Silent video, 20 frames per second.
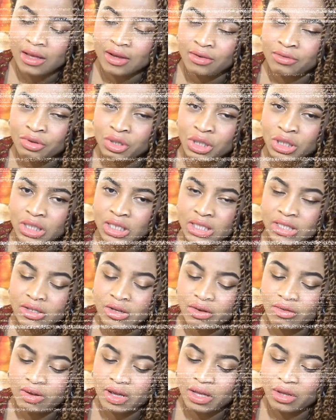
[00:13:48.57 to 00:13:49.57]

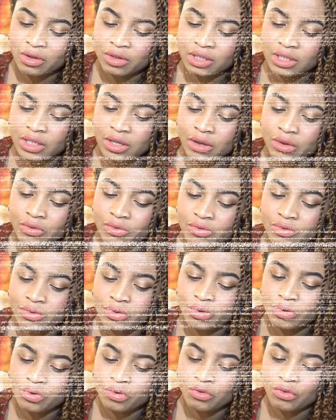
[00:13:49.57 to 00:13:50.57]
Rediscover yourself
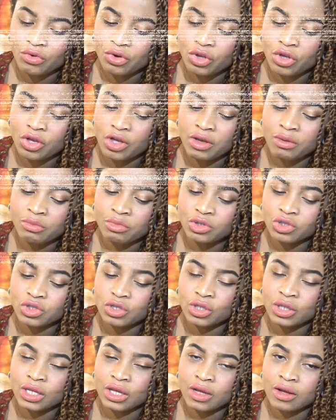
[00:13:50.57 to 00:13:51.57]
for your
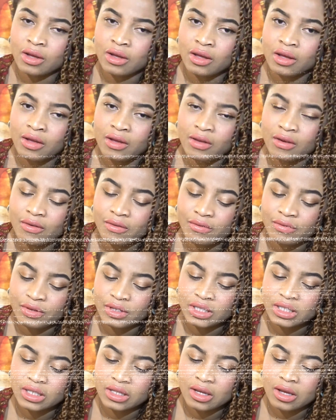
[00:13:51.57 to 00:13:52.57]
emotional,
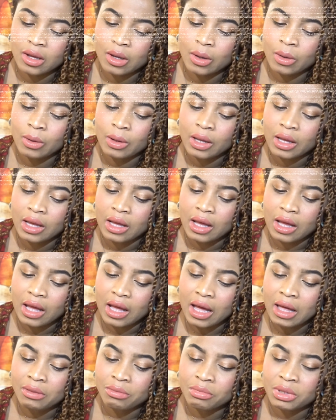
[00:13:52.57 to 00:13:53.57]
physical,
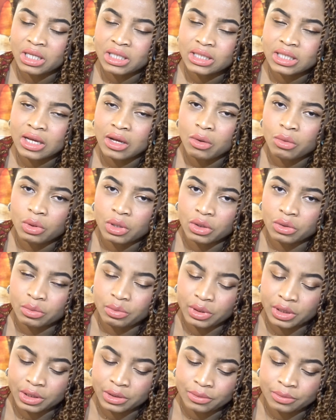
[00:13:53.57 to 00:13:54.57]
and mental
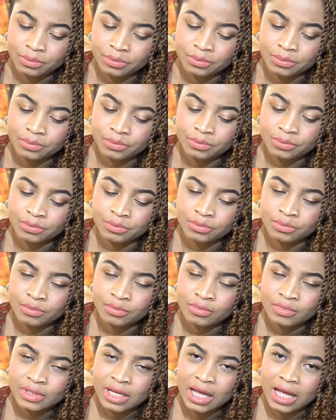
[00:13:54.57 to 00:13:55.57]
well-being.
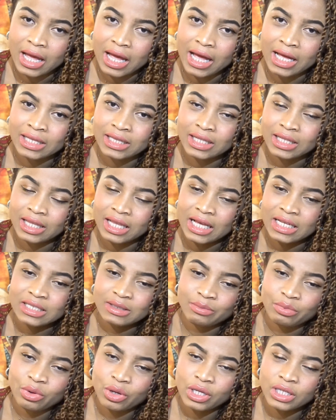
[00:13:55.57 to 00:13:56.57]
And the
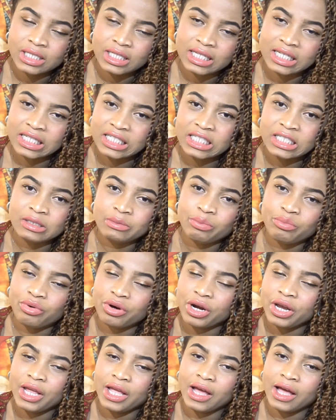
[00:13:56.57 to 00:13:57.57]
last point is
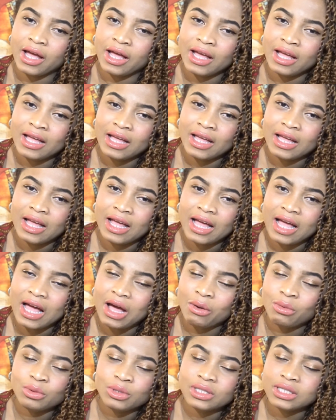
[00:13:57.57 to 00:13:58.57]
prayer.
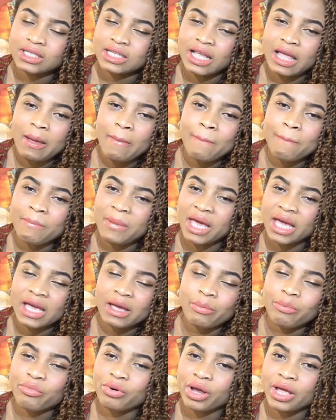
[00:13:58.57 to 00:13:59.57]
I would say
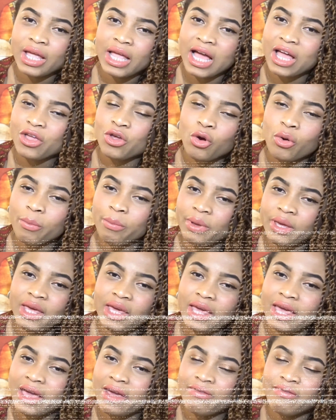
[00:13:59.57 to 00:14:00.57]
make prayer your
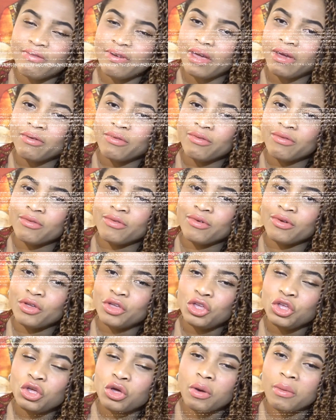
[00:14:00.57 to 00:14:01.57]
BFF,
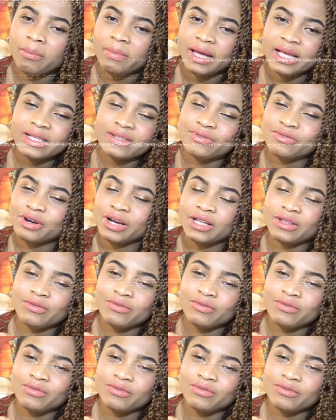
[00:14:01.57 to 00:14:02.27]
your best friend